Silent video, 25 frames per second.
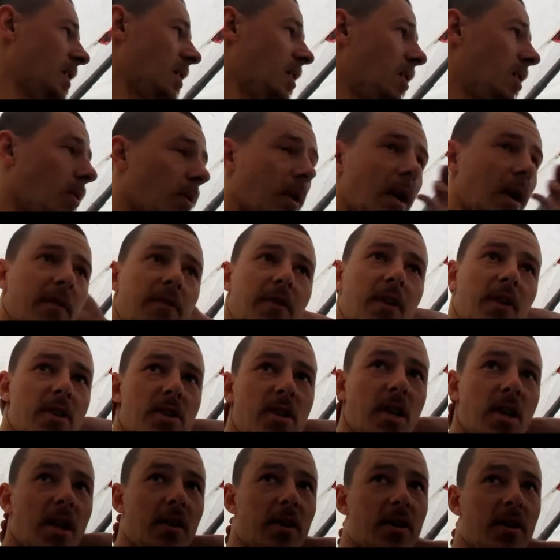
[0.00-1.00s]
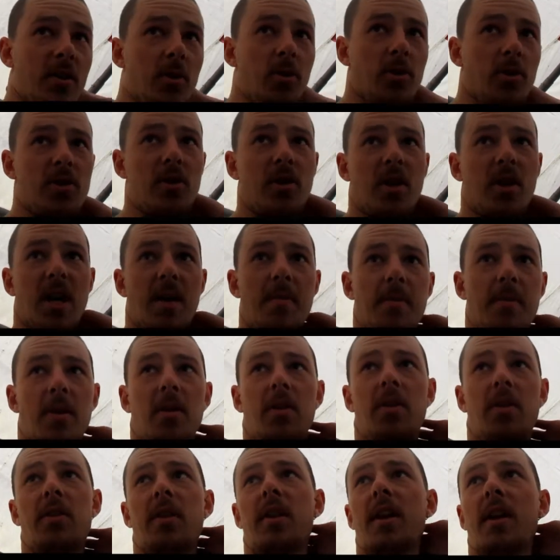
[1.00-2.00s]
when I first started this whole scrap
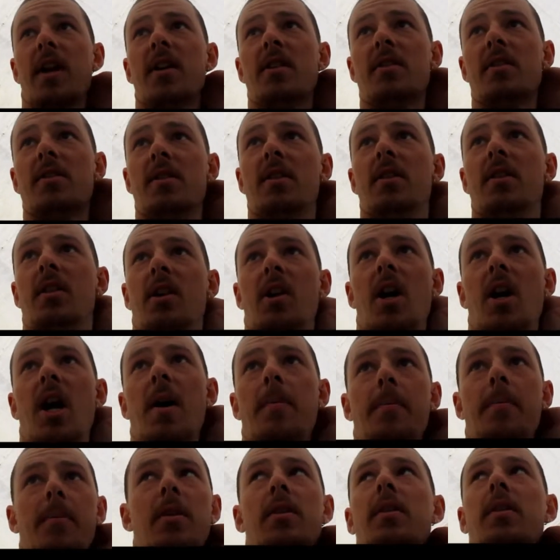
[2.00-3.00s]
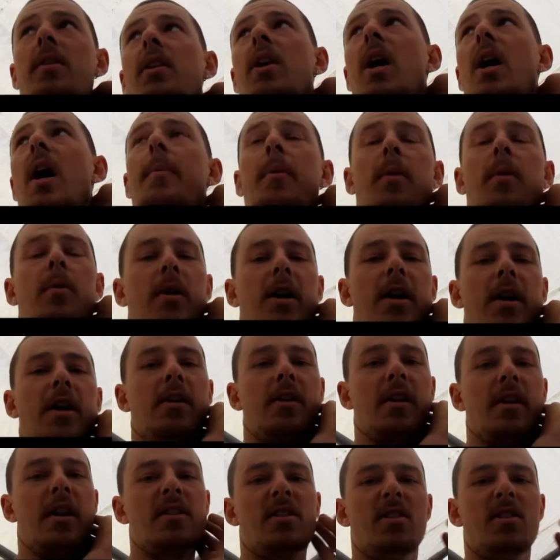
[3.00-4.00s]
metal thing, I just did the copper wire,
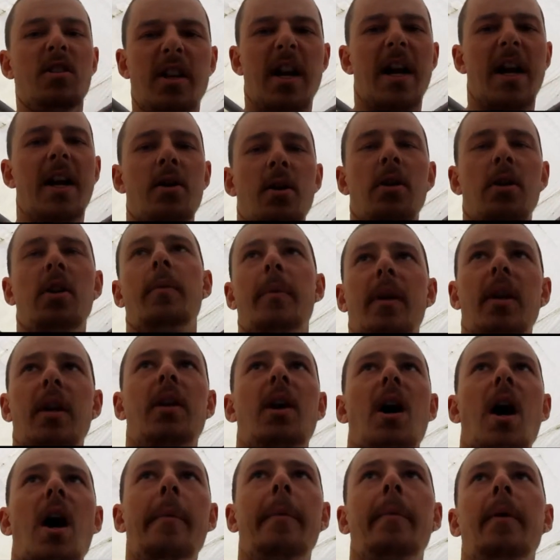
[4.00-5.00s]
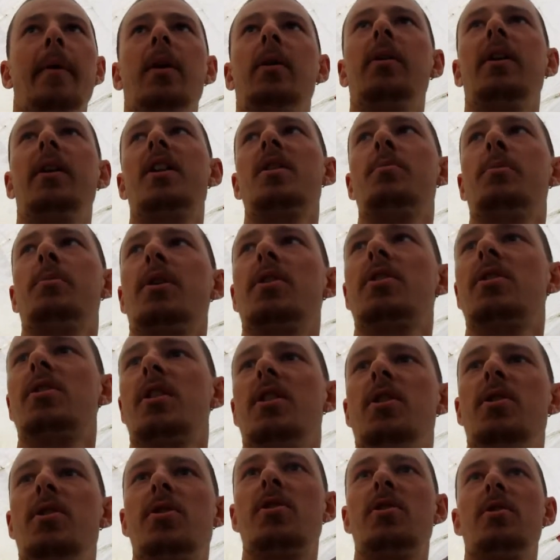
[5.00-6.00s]
and I still kind of do a little bit of copper, but I don't get as much as I
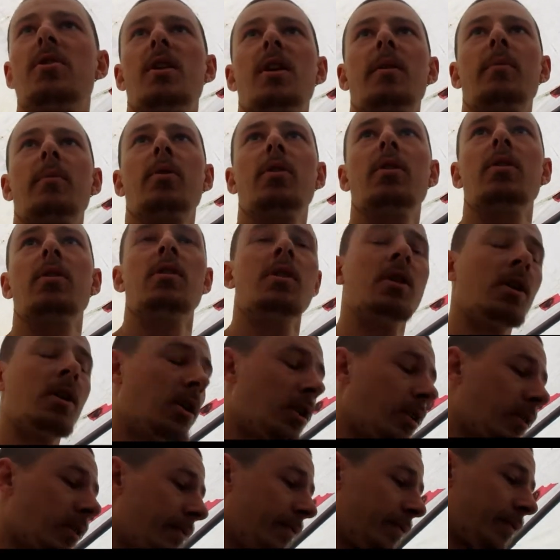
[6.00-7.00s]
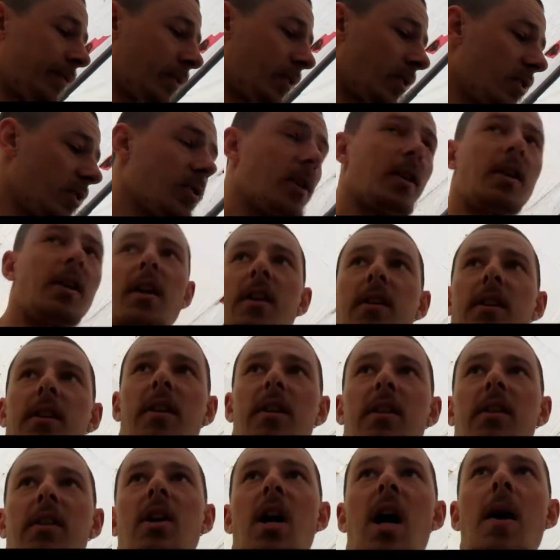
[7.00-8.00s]
used to anymore. So I got to
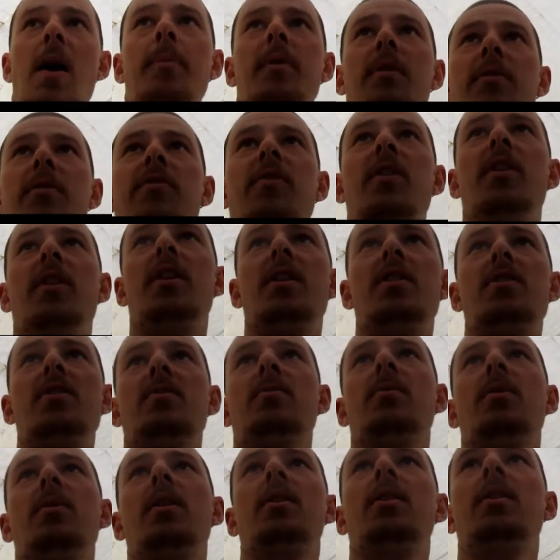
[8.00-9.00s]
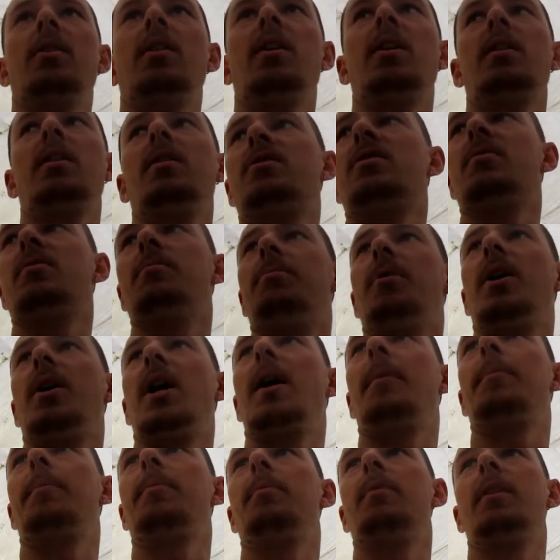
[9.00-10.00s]
get the copper fittings and whatnot, and some
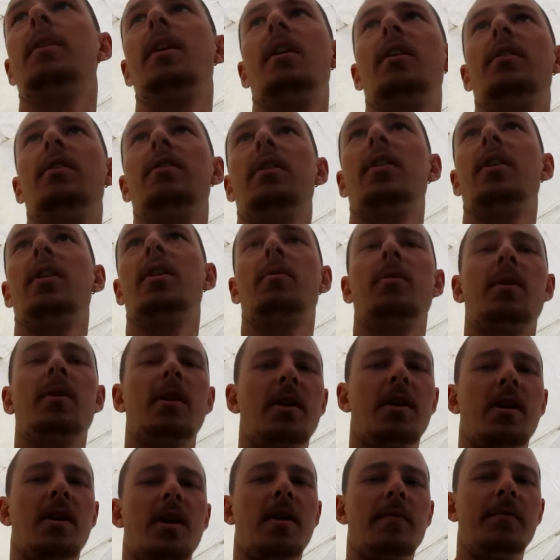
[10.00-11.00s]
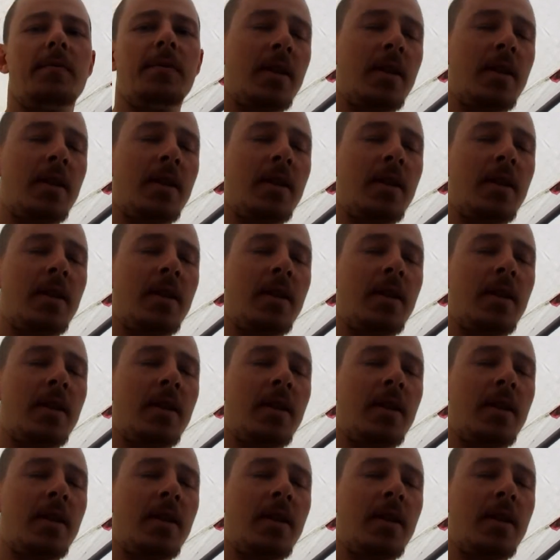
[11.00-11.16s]
pipe and here and there and whatnot.